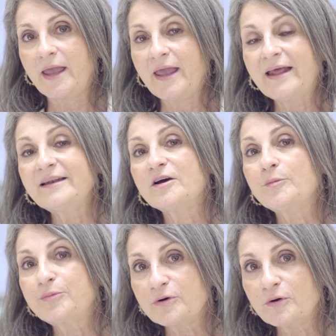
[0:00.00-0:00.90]
and
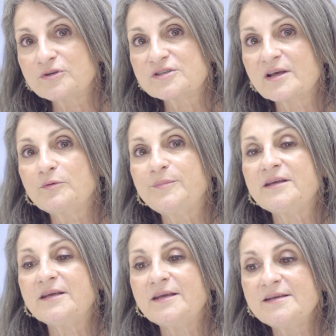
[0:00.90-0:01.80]
approach that would
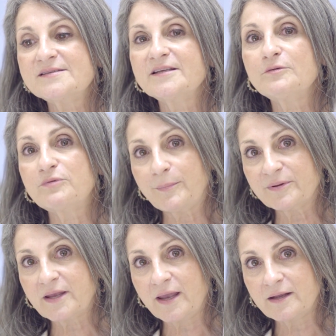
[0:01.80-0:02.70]
be easily
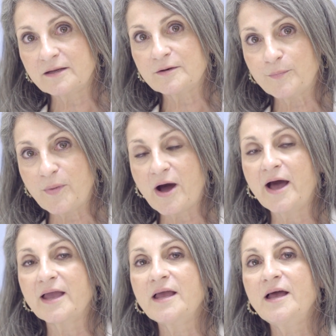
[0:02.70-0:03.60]
replicated
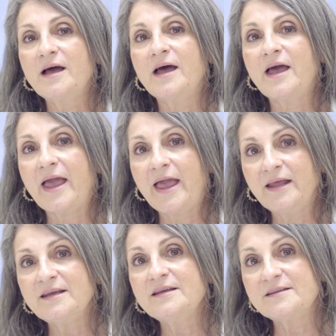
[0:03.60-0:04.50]
by
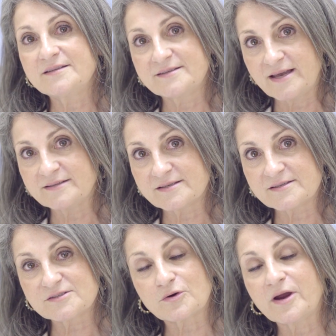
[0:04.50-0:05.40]
any
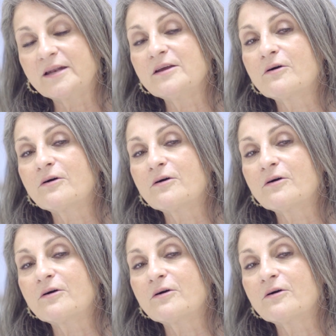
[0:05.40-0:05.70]
dentist or any